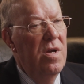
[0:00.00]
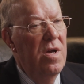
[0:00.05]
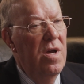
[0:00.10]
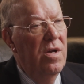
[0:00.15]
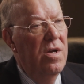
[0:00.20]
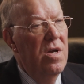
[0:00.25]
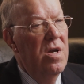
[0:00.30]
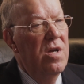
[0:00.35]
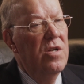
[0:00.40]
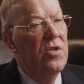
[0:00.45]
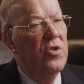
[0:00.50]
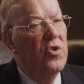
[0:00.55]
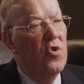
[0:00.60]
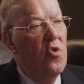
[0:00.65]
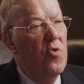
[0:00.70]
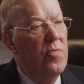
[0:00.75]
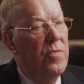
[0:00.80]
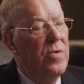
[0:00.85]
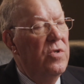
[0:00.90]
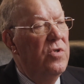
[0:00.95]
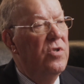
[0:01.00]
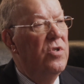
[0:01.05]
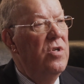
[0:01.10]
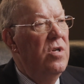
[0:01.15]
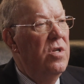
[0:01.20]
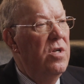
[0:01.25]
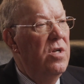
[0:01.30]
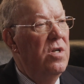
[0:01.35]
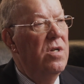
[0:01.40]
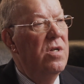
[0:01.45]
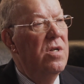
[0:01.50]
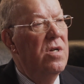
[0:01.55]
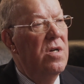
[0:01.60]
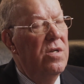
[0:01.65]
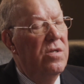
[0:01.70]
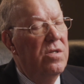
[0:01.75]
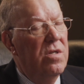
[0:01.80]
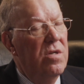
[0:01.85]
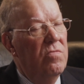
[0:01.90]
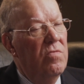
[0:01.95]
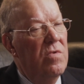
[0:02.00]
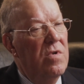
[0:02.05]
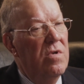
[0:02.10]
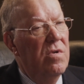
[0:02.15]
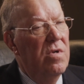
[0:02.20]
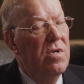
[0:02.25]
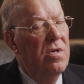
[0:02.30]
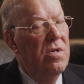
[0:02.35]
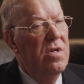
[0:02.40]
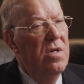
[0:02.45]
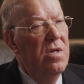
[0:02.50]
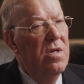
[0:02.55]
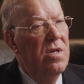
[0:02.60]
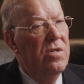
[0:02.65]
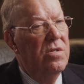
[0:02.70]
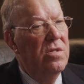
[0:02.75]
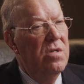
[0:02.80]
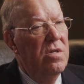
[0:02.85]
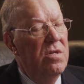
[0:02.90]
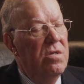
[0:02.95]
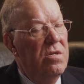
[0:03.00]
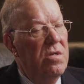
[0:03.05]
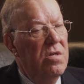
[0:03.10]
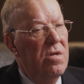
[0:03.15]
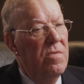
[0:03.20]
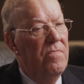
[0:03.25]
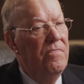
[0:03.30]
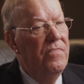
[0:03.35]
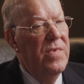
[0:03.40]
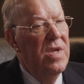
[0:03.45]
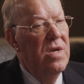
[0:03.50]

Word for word: Again, it's open seating, and I said, well, honey, I said, uh,